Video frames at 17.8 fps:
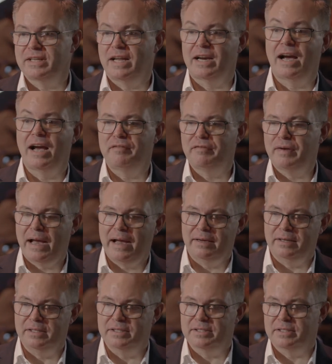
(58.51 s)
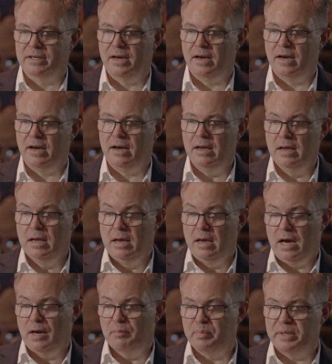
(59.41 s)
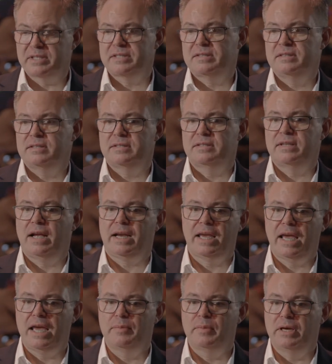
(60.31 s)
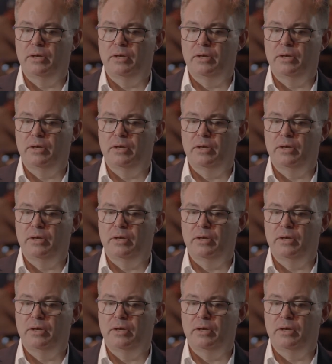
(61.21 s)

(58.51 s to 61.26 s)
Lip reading: that I've had is a business that came